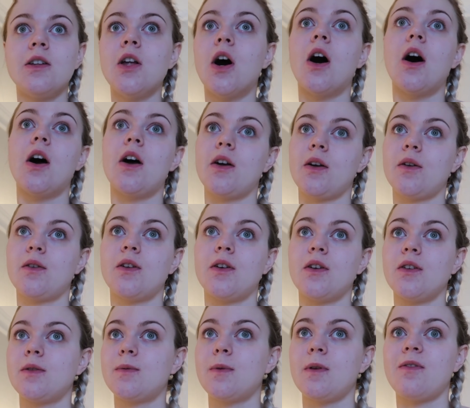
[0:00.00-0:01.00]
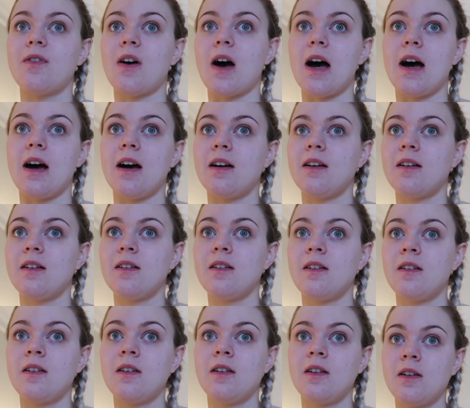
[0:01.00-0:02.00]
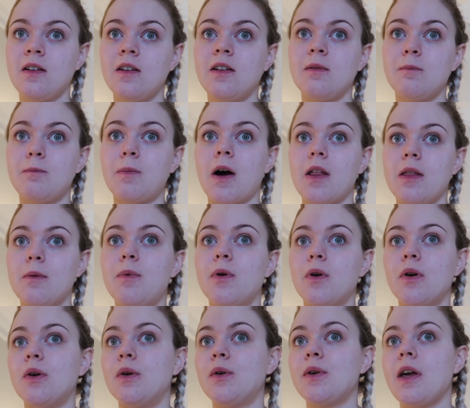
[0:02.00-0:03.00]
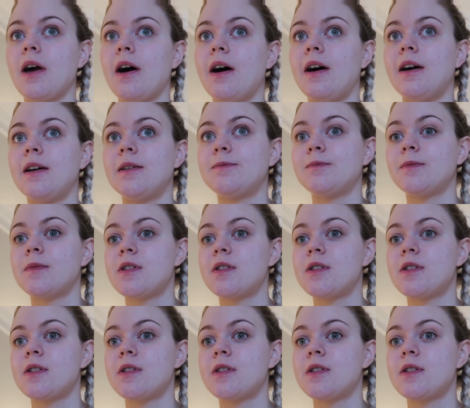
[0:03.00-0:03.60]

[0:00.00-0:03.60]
No, no. To be fair, are the ones by the pool. Yeah.